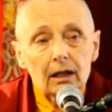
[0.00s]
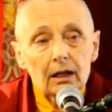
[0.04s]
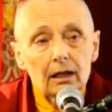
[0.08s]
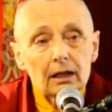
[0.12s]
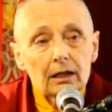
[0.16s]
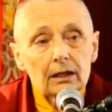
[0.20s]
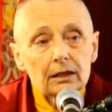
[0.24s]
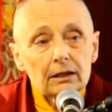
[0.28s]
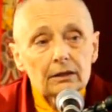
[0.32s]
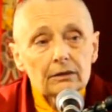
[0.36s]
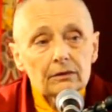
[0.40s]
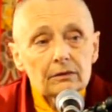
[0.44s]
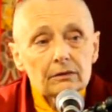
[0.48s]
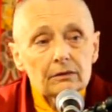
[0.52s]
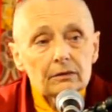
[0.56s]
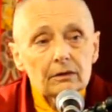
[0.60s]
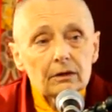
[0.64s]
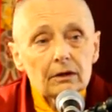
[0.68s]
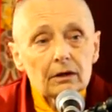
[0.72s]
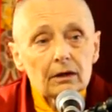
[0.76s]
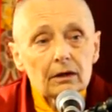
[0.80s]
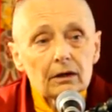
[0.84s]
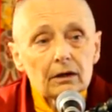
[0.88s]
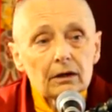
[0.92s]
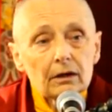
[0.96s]
It's
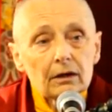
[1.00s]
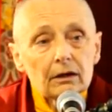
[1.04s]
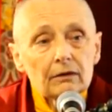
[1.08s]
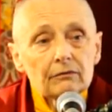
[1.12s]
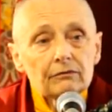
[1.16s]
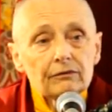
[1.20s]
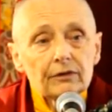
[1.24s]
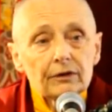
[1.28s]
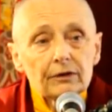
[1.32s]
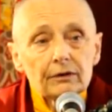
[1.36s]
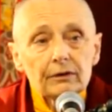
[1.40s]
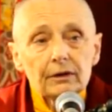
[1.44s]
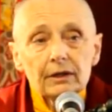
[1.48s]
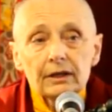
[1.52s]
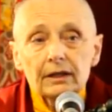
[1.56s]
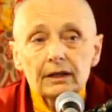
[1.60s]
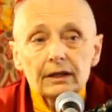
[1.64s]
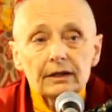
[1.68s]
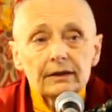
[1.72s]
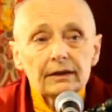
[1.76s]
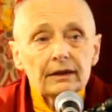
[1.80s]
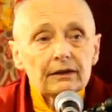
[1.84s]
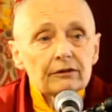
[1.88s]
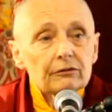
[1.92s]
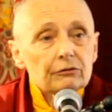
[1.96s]

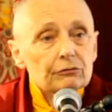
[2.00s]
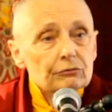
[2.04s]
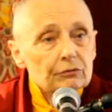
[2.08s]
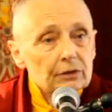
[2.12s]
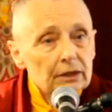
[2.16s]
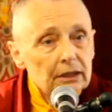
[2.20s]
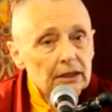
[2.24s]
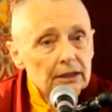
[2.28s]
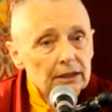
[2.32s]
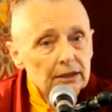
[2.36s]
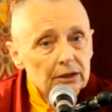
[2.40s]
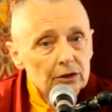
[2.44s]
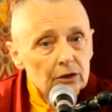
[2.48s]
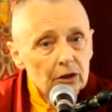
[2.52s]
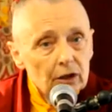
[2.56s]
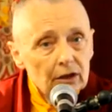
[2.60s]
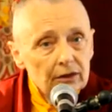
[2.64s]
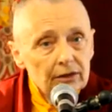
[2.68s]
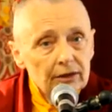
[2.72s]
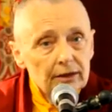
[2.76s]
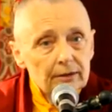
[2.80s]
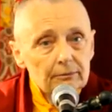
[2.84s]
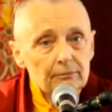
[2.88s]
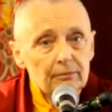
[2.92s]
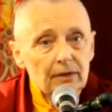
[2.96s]
there's really
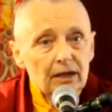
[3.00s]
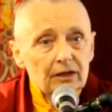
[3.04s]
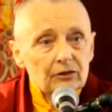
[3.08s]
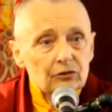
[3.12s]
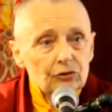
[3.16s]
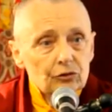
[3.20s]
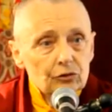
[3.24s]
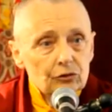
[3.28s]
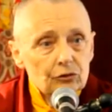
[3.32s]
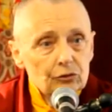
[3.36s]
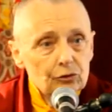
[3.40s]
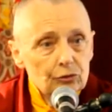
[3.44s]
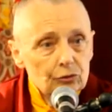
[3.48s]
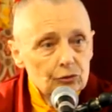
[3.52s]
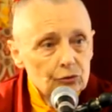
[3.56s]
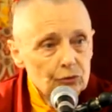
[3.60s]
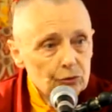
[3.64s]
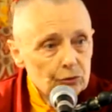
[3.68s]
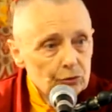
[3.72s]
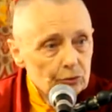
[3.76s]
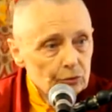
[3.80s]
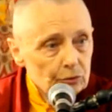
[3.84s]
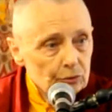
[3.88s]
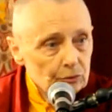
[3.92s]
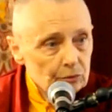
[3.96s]
nothing much to
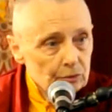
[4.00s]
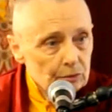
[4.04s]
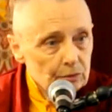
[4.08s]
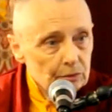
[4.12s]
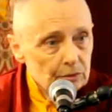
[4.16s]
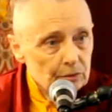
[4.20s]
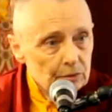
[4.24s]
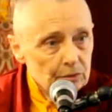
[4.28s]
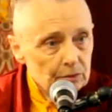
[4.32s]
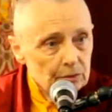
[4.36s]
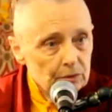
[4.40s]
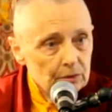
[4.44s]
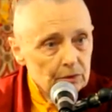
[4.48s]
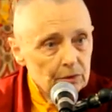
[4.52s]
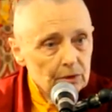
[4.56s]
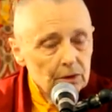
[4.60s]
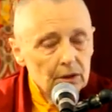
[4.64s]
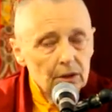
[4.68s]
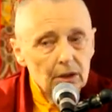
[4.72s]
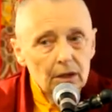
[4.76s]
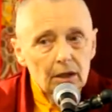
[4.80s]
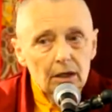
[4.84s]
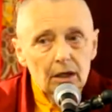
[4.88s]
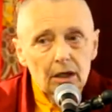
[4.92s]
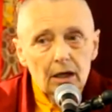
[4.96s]
do.
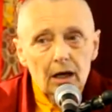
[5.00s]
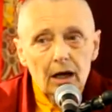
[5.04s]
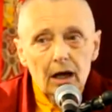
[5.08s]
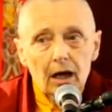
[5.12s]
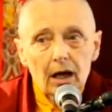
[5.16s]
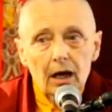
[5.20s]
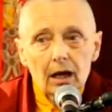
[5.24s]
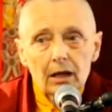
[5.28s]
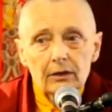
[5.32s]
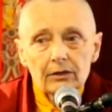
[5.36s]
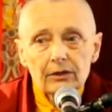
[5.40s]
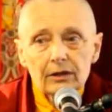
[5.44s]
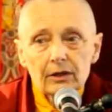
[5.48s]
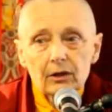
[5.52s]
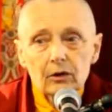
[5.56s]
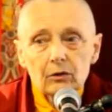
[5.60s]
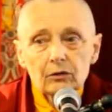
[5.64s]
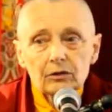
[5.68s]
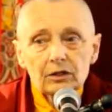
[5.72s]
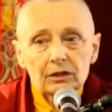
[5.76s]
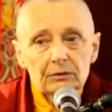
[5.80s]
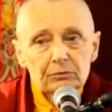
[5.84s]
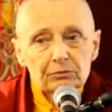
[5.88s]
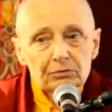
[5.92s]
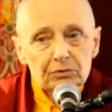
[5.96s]
The
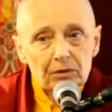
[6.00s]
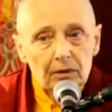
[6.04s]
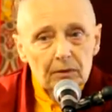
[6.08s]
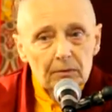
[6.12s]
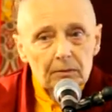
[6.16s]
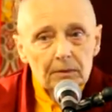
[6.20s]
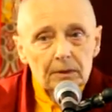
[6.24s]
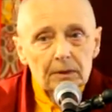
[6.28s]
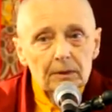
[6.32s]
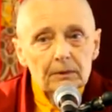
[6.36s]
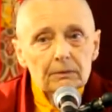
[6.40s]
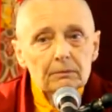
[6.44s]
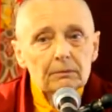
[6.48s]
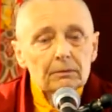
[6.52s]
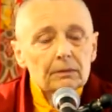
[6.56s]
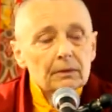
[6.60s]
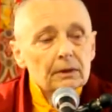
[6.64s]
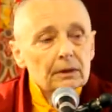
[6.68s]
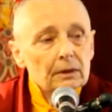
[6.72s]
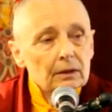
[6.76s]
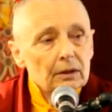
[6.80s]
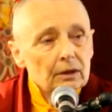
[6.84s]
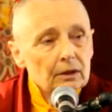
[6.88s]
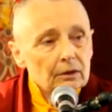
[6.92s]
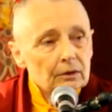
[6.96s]
only problem
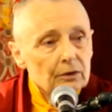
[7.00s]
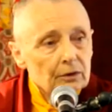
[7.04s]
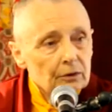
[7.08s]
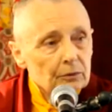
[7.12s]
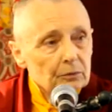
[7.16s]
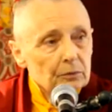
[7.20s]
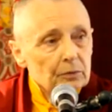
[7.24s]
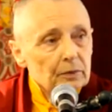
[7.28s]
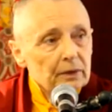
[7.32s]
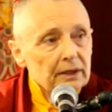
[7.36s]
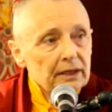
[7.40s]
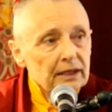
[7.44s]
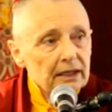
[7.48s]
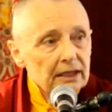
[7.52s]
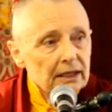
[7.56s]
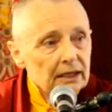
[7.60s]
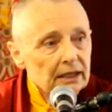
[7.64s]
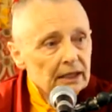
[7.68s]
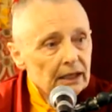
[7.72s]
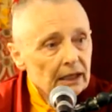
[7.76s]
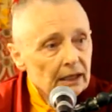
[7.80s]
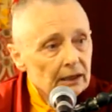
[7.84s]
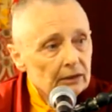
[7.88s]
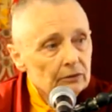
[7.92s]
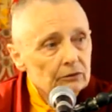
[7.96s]
that we
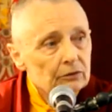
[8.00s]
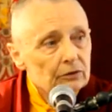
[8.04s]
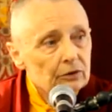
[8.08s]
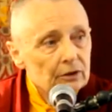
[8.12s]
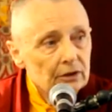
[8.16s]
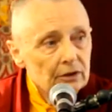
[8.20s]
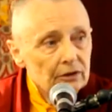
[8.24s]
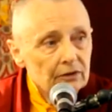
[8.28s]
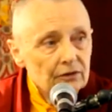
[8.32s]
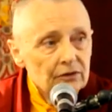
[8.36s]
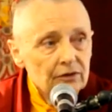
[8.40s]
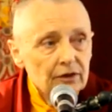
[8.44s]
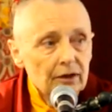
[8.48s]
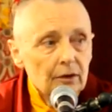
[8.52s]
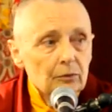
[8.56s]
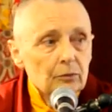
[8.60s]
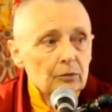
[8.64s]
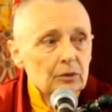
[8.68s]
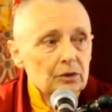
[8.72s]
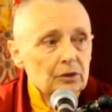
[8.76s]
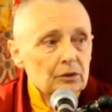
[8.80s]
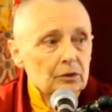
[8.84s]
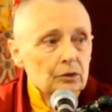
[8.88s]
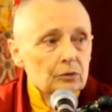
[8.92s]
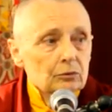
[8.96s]
encounter is that
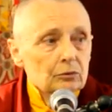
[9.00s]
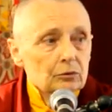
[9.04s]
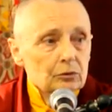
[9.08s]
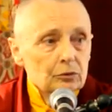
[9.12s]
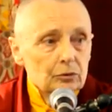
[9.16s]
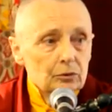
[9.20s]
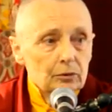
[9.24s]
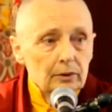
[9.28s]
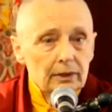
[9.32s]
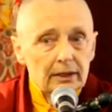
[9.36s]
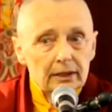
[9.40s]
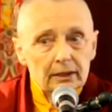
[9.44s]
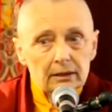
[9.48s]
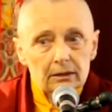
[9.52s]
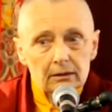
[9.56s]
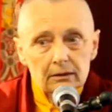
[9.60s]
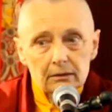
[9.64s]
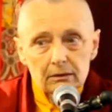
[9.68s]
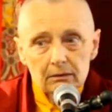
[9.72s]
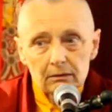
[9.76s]
we don't do it.